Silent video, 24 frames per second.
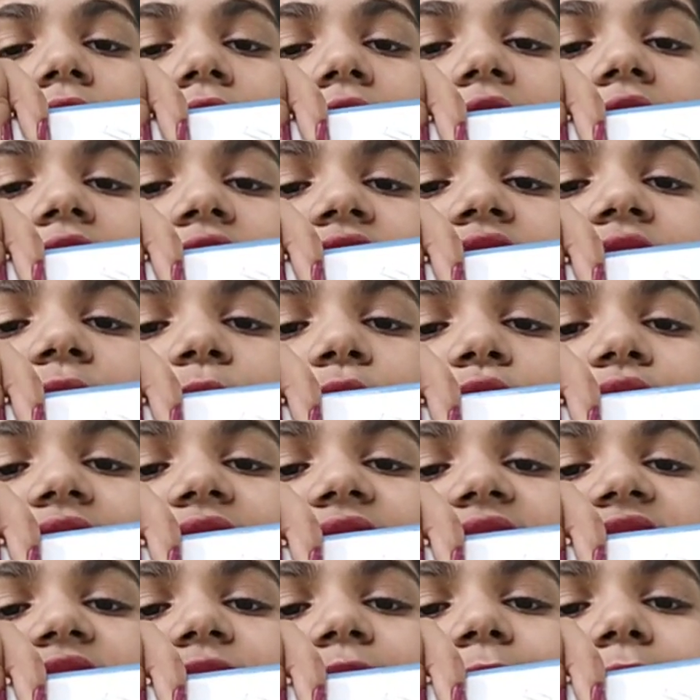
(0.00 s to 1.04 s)
and the
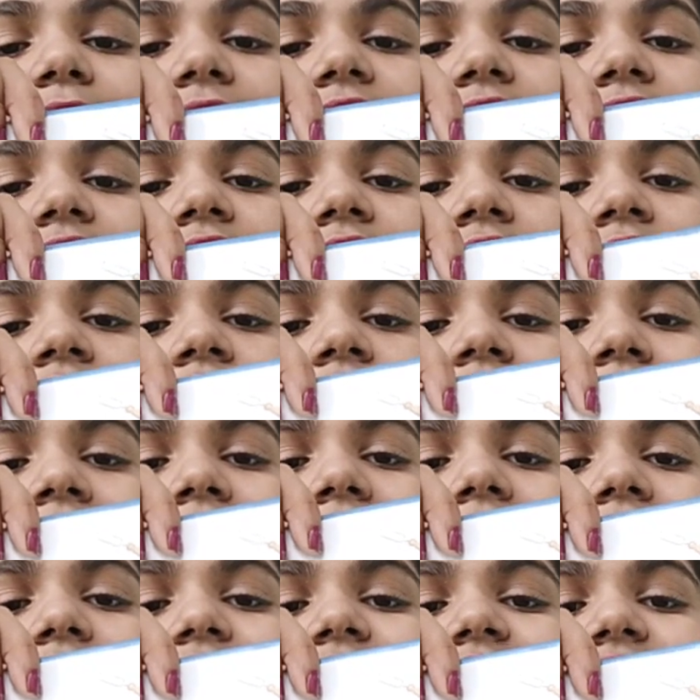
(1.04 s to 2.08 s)
policeman
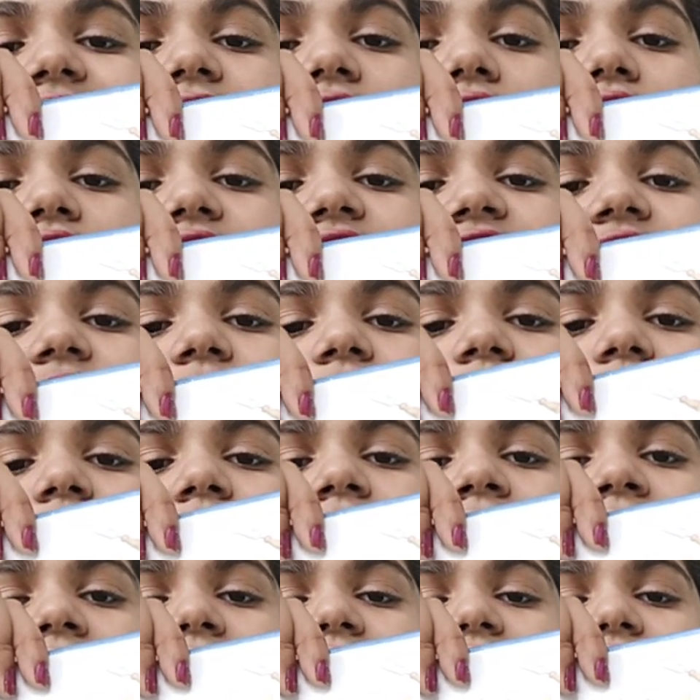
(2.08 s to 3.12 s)
has caught him
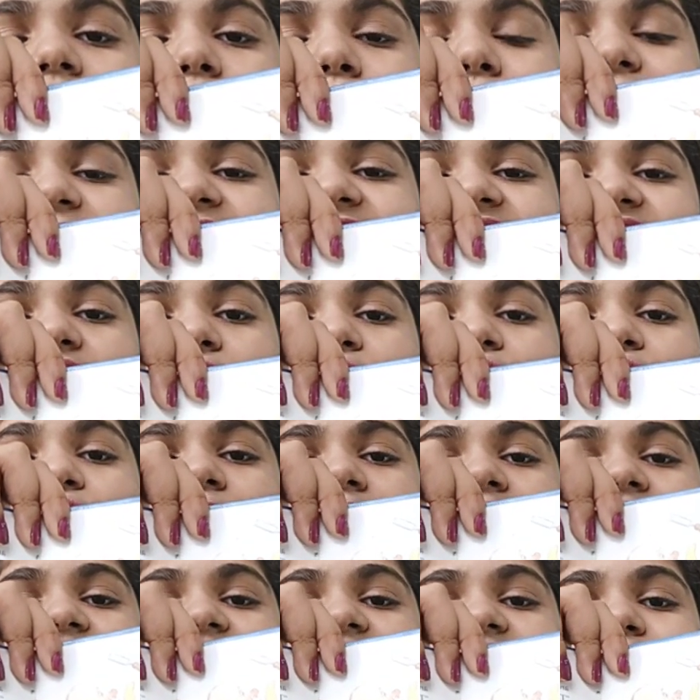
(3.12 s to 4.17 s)
and Geppetto
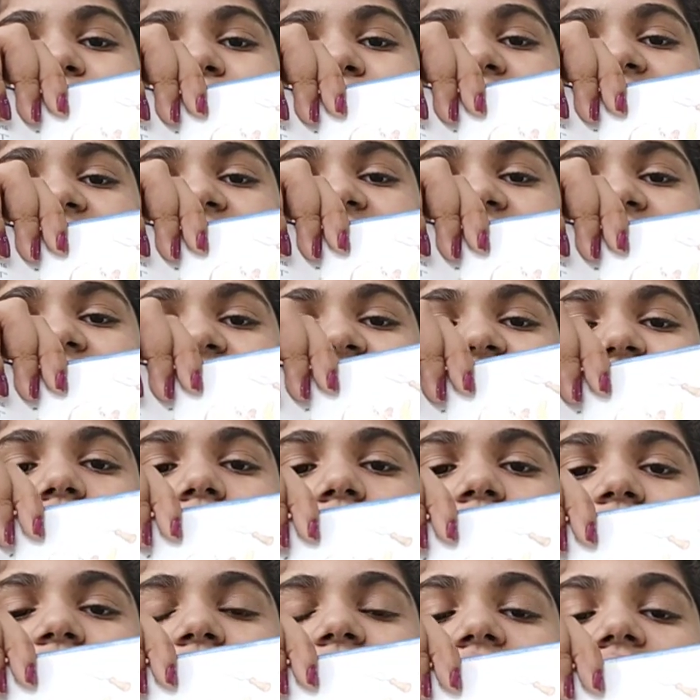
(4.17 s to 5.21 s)
is pleading to
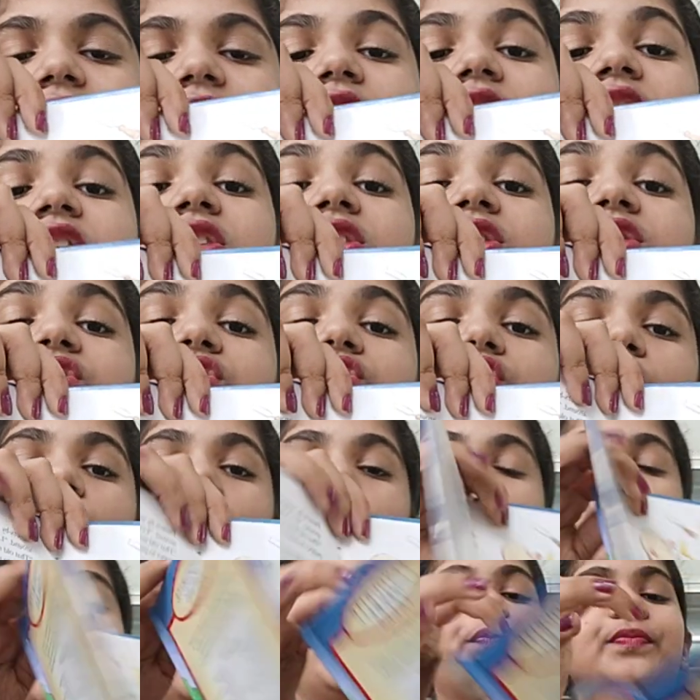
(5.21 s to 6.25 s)
him.
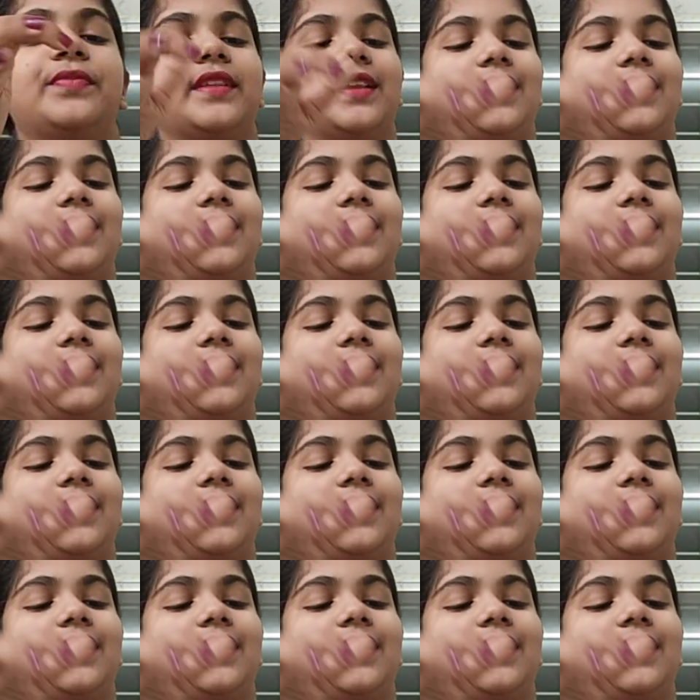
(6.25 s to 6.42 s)
So